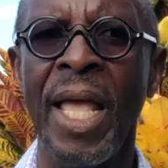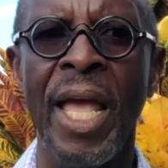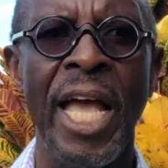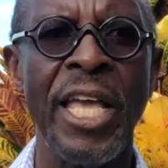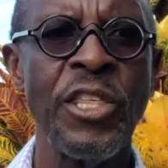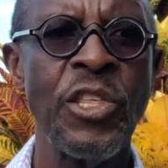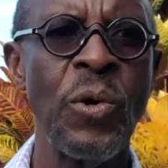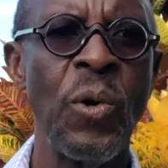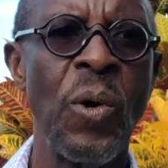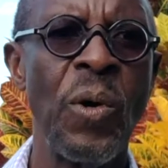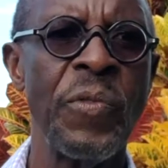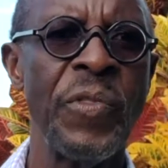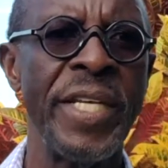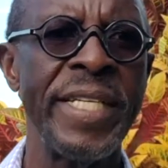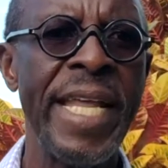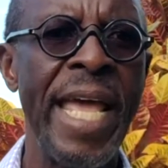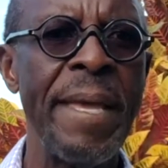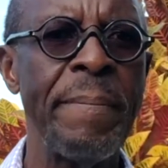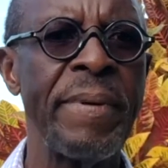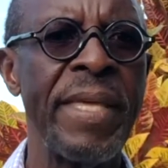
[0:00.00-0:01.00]
And so the
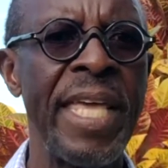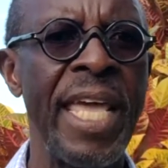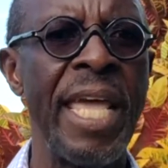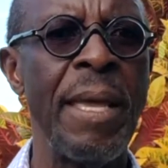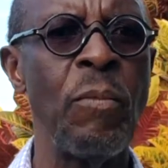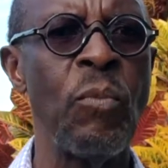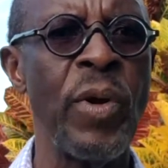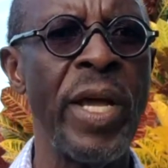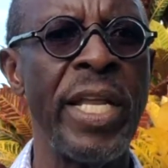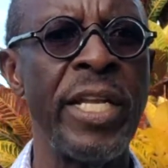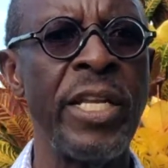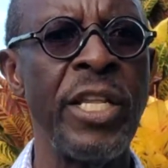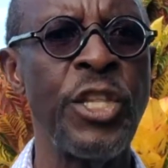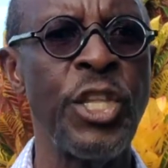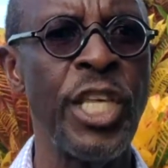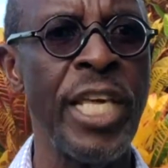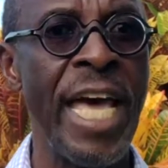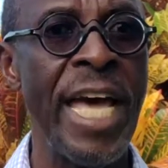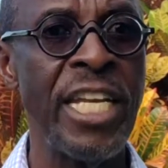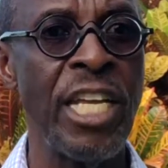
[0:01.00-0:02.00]
time came when
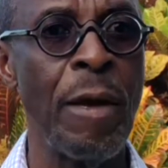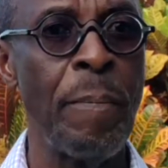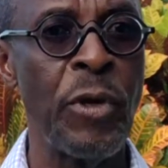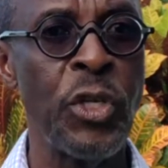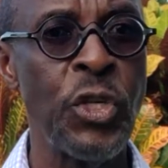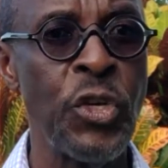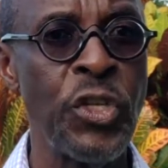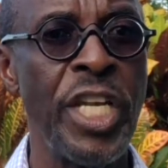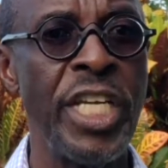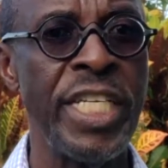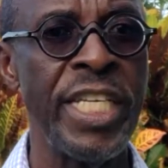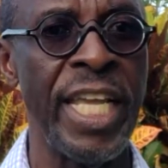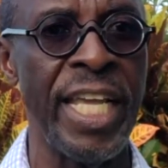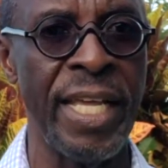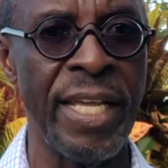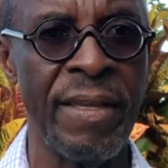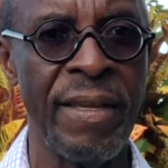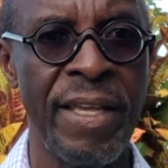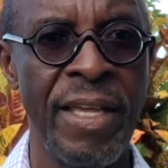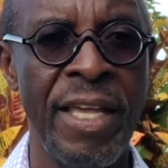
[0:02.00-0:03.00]
she had the
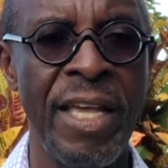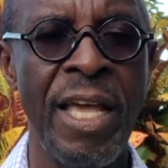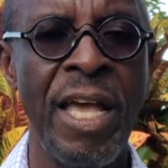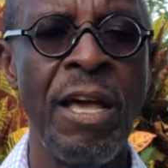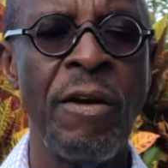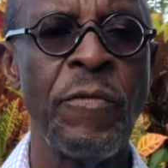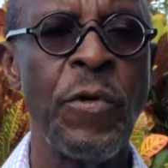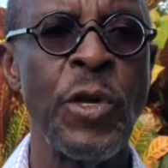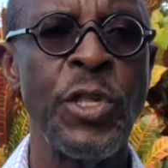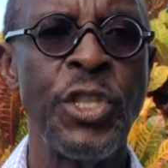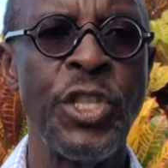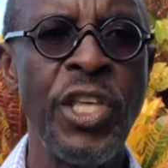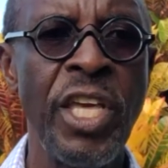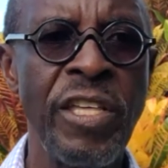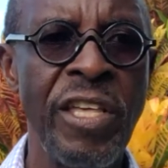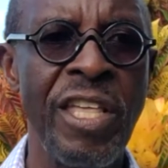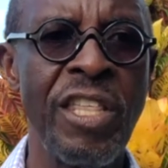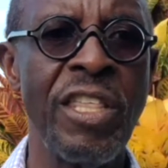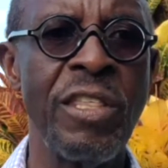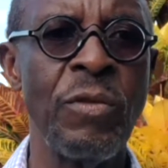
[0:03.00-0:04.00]
opportunity, for
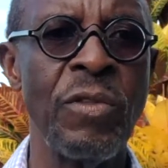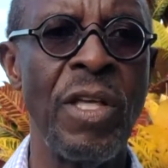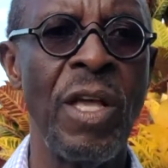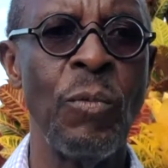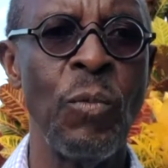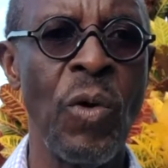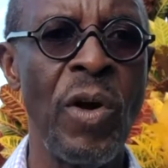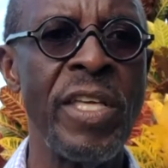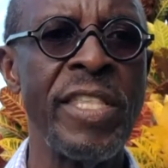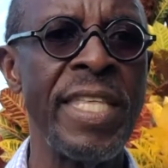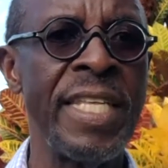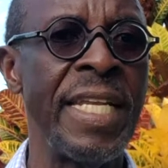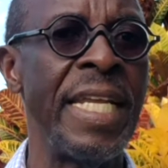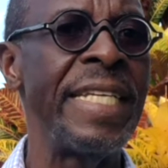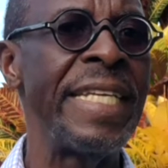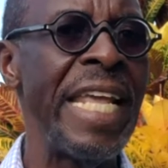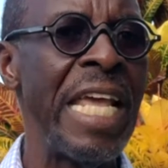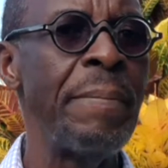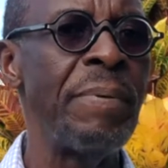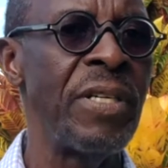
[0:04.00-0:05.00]
Jesus was in the
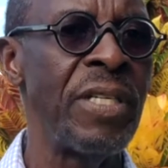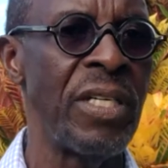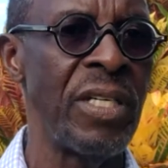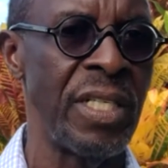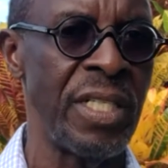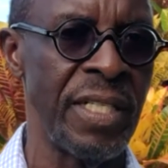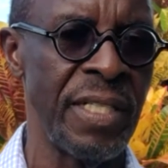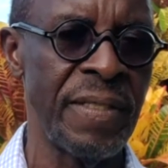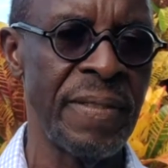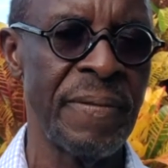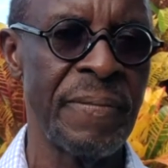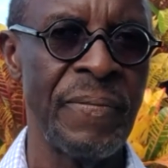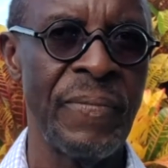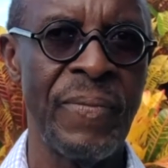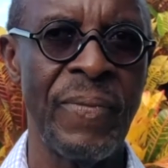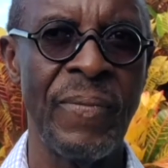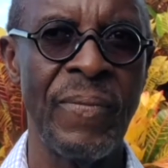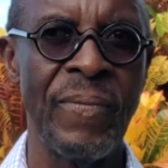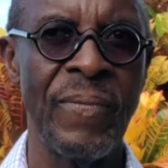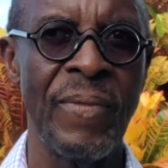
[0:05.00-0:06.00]
neighborhood.
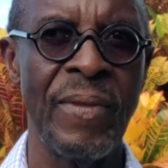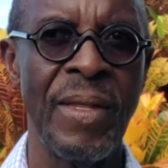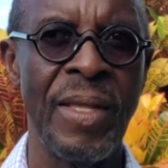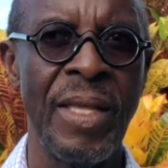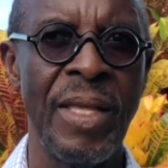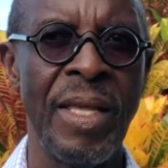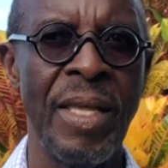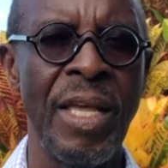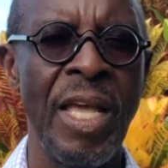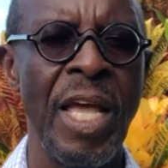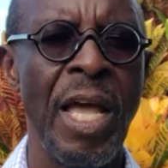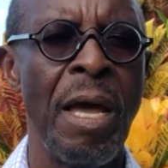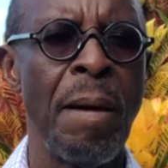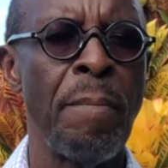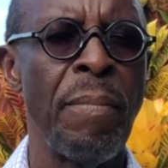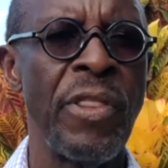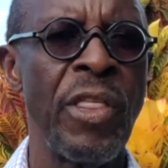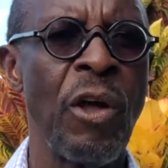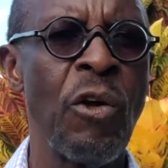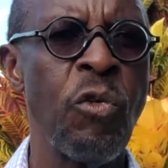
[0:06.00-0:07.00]

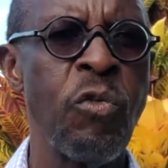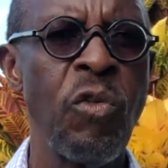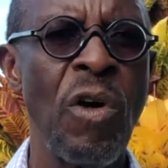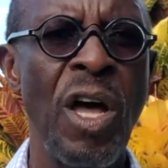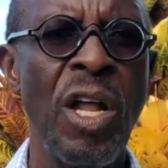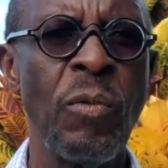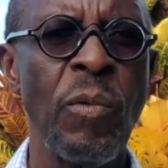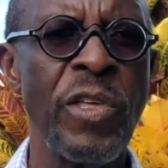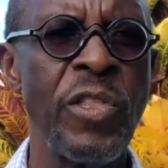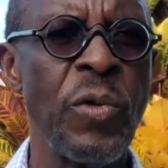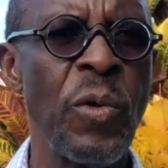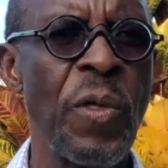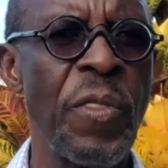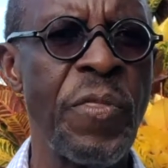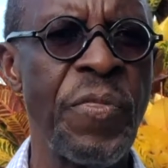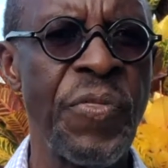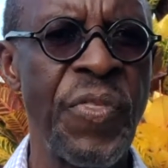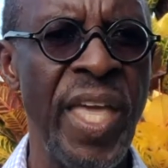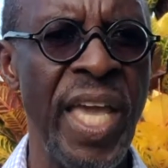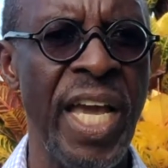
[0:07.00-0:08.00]
But the crowd was so
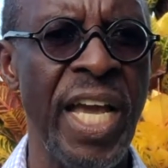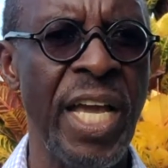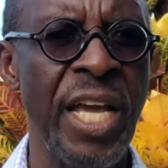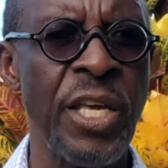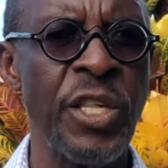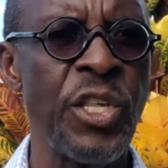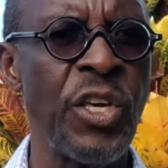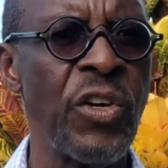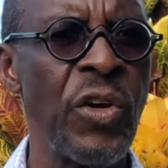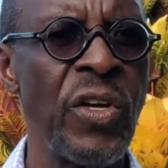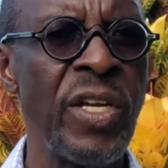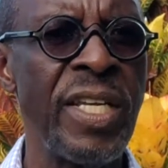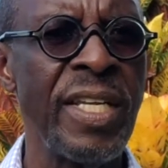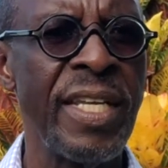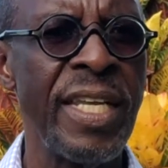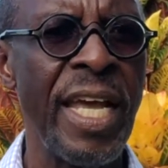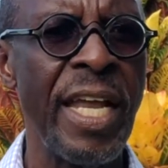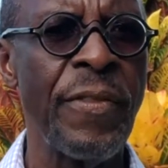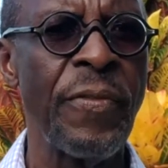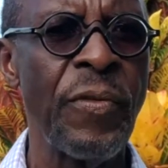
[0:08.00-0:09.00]
thick, she couldn't
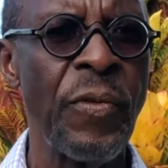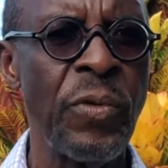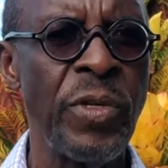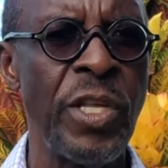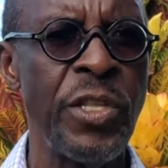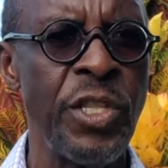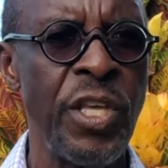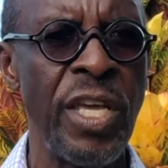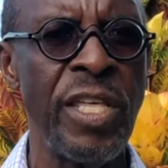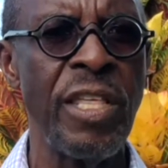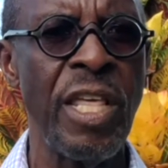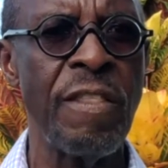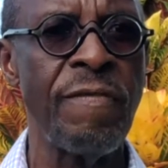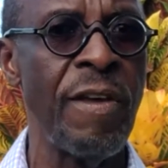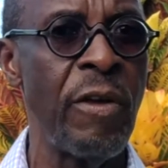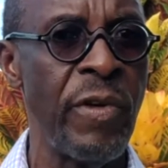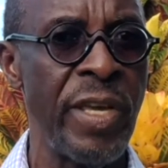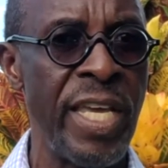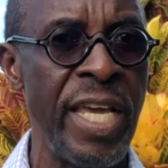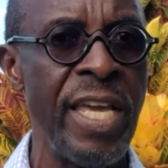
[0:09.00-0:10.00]
get through to Jesus
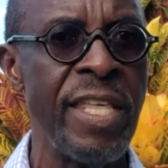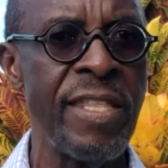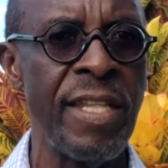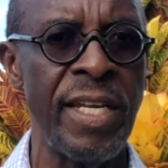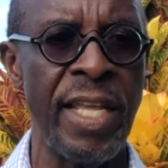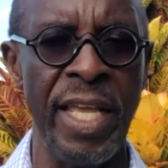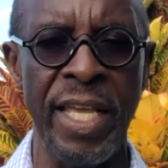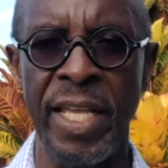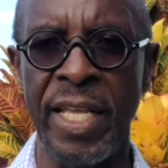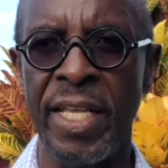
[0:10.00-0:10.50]
very easily.